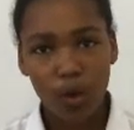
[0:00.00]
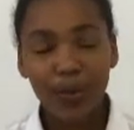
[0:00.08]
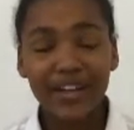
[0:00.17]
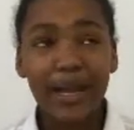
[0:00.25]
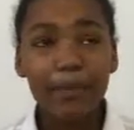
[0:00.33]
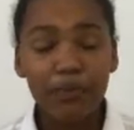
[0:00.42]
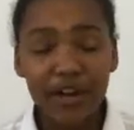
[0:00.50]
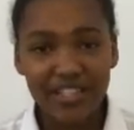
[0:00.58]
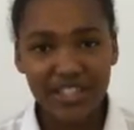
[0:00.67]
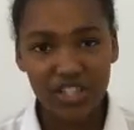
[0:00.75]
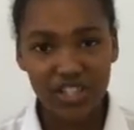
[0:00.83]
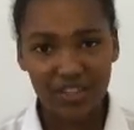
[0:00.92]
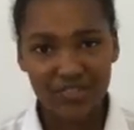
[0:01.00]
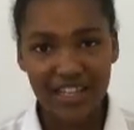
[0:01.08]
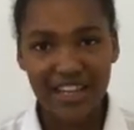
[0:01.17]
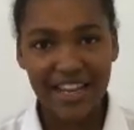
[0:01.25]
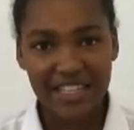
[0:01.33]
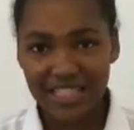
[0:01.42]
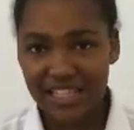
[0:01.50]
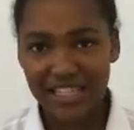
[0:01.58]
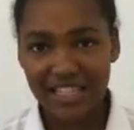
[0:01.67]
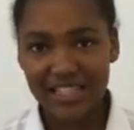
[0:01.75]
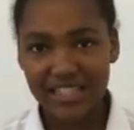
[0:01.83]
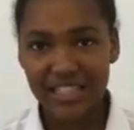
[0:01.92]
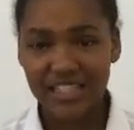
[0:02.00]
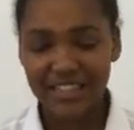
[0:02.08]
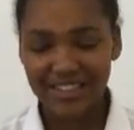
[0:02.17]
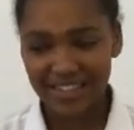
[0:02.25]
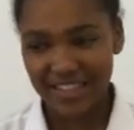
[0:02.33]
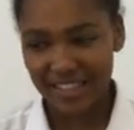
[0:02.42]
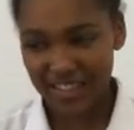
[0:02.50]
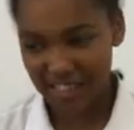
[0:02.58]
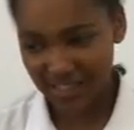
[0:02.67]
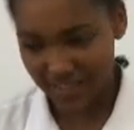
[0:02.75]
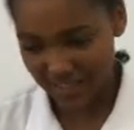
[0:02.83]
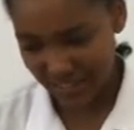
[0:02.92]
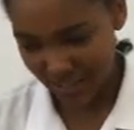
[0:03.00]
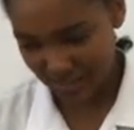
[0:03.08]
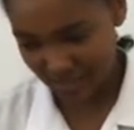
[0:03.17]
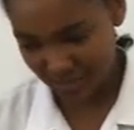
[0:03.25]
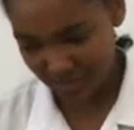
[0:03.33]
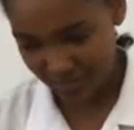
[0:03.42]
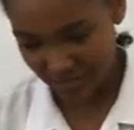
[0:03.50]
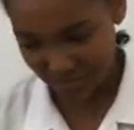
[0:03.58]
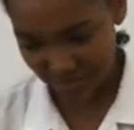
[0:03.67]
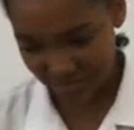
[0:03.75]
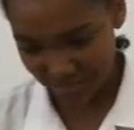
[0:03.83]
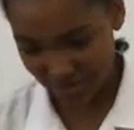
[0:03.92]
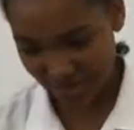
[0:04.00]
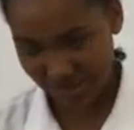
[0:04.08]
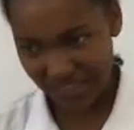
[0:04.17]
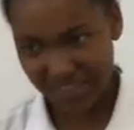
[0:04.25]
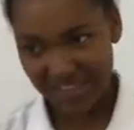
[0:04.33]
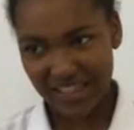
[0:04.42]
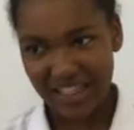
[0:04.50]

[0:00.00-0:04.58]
When I pressed the shift and enter keys, instead of shift control,